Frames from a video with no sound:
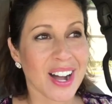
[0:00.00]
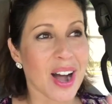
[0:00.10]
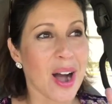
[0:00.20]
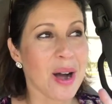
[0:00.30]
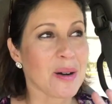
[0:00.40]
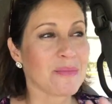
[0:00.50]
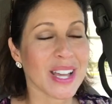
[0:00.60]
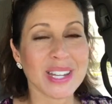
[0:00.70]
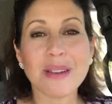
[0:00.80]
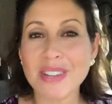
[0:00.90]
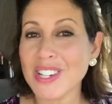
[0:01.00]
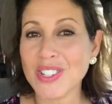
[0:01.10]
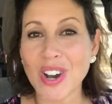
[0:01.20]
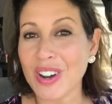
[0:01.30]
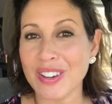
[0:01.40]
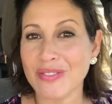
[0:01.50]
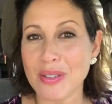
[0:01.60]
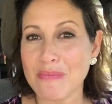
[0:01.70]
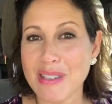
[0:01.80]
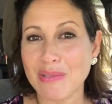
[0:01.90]
And I'm not sure if
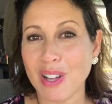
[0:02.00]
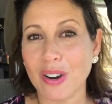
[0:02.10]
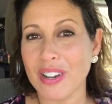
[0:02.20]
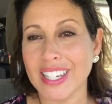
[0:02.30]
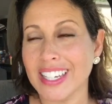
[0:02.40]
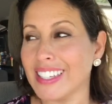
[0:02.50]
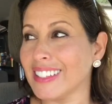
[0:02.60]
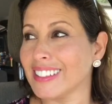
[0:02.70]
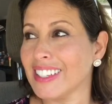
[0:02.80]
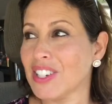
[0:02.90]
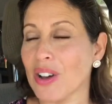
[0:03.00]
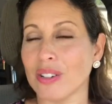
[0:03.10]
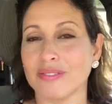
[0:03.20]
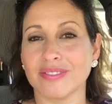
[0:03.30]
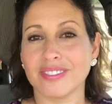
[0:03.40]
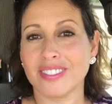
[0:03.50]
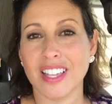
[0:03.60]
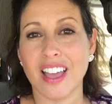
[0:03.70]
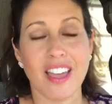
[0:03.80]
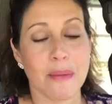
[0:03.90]
the people already, you know,
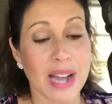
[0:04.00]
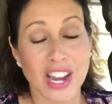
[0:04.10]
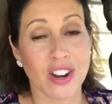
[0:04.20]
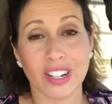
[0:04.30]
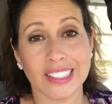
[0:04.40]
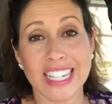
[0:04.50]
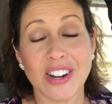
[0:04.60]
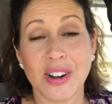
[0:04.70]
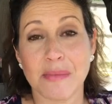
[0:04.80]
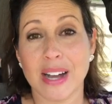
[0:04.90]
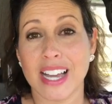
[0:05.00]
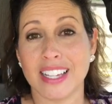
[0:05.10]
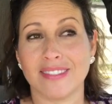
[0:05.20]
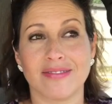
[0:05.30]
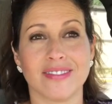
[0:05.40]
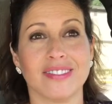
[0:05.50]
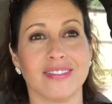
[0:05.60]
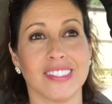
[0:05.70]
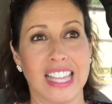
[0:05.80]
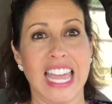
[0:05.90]
am I early or am I
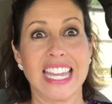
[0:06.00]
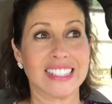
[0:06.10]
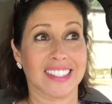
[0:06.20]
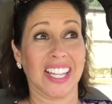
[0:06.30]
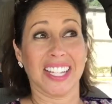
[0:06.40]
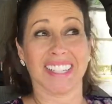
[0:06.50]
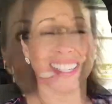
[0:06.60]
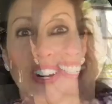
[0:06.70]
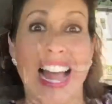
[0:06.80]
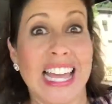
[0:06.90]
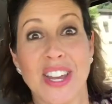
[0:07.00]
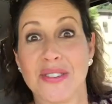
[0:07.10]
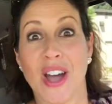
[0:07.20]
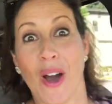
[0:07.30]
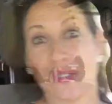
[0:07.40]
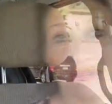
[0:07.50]
late? So, here we go.